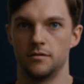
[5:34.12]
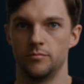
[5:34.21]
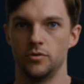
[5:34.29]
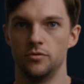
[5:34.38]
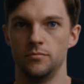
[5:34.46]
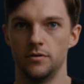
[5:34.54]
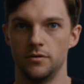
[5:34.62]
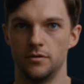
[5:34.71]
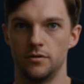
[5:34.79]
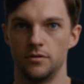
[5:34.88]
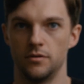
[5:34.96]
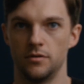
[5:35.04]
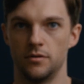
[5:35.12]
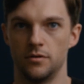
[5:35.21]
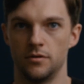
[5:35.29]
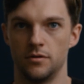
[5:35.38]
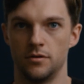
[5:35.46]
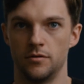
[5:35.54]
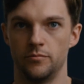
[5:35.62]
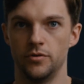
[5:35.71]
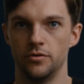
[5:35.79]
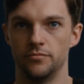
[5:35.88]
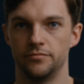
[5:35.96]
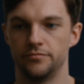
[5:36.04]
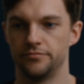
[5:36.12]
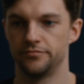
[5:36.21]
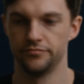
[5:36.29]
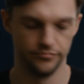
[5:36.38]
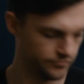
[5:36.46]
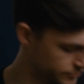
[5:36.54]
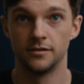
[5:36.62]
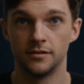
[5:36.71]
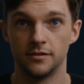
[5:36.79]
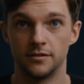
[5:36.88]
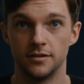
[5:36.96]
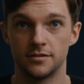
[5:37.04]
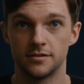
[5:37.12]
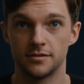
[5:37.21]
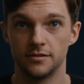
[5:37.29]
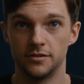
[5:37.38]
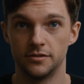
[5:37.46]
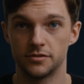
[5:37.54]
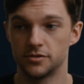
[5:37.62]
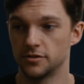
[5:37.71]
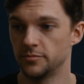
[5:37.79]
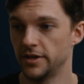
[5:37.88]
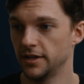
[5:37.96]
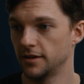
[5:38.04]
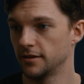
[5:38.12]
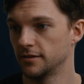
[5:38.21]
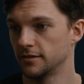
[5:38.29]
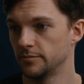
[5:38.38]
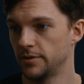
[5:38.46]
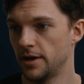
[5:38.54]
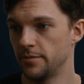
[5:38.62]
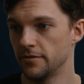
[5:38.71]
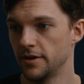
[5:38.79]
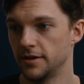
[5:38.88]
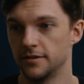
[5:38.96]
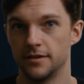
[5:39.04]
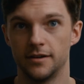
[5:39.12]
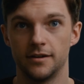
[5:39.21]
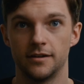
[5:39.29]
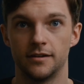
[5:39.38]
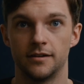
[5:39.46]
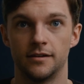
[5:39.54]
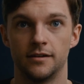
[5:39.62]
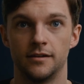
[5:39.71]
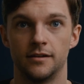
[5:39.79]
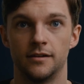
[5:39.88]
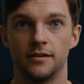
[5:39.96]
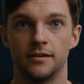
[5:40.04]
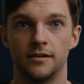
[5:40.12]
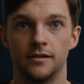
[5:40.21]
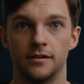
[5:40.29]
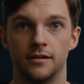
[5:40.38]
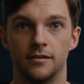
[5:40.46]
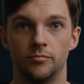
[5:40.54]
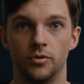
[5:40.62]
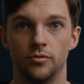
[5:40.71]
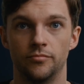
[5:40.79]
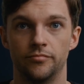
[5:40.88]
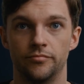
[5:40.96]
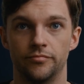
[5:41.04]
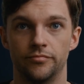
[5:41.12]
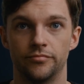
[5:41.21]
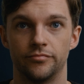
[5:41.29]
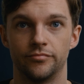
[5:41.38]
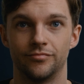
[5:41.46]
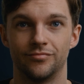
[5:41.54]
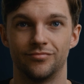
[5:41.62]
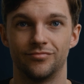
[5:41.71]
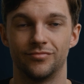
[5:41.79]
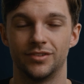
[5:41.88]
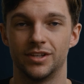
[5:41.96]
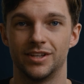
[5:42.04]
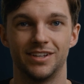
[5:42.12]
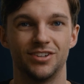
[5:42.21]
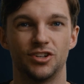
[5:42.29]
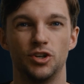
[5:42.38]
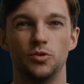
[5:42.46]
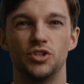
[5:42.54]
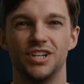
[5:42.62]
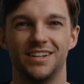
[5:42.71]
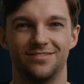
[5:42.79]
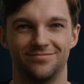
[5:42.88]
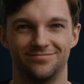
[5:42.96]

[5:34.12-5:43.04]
Boom, boom. This little Shure mic, pop it right in there. Boom. You're Gucci.